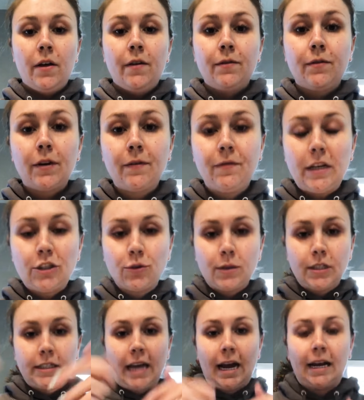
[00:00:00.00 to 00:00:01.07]
for
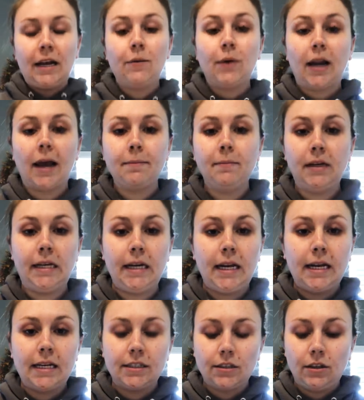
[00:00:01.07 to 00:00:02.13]
visual scanning, what I mean
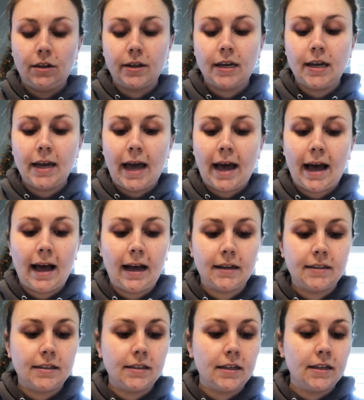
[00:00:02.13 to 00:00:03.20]
is looking
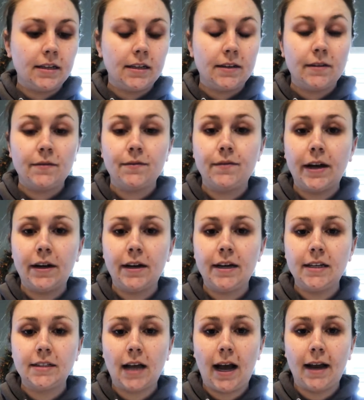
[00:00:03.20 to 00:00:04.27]
at
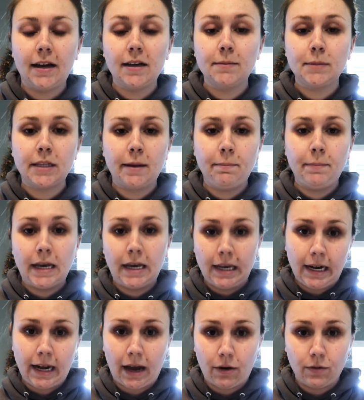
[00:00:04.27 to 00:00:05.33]
various items and
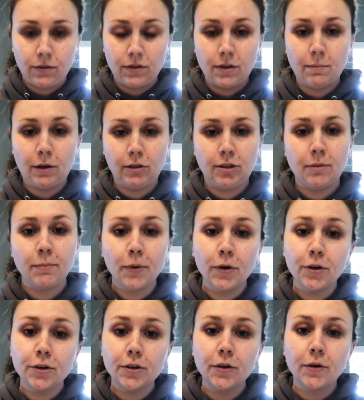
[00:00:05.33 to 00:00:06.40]
picking out the most
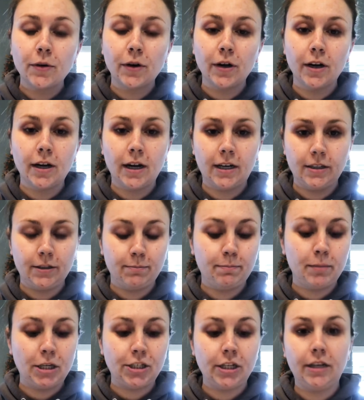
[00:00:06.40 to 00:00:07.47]
important or a
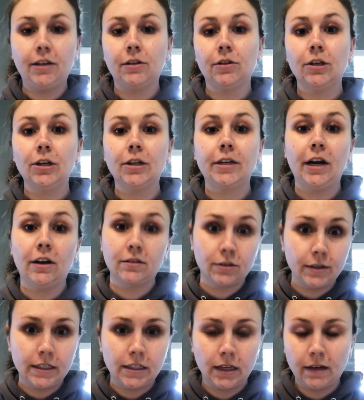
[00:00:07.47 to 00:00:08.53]
particular
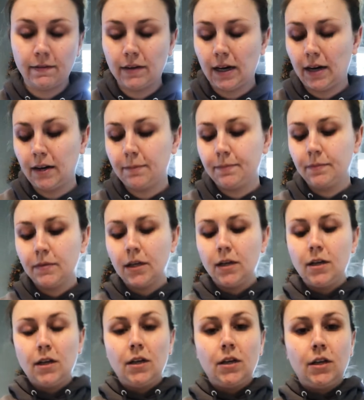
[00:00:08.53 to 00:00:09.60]
characteristic of an item.
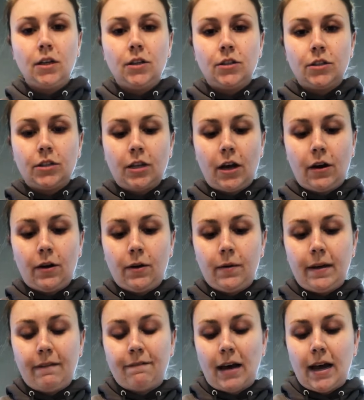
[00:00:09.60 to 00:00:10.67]
So
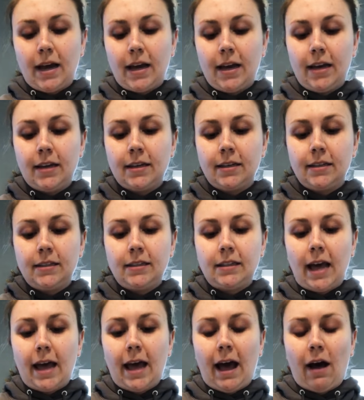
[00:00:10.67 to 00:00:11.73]
if I
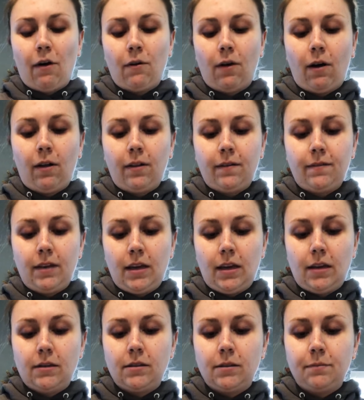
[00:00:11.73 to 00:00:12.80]
set out all of
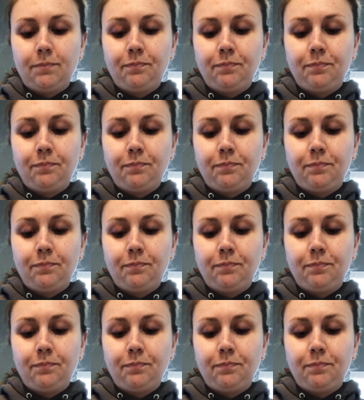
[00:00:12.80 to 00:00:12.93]
these